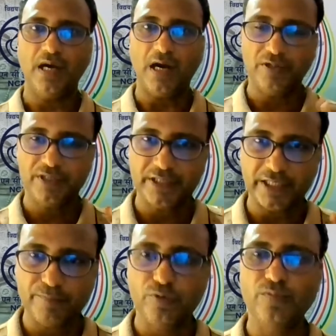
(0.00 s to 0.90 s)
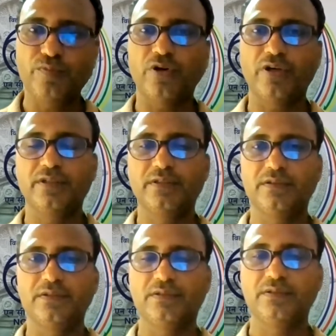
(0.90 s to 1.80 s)
how it is helpful for
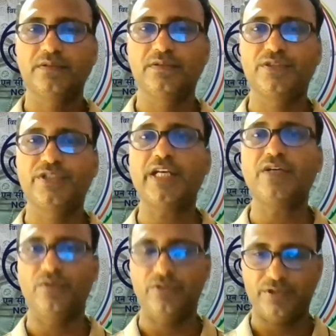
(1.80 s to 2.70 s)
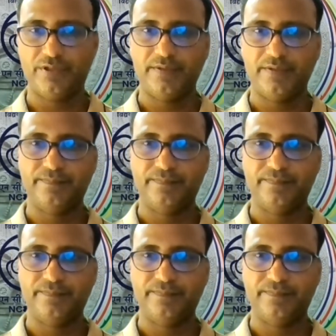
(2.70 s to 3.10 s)
stakeholders,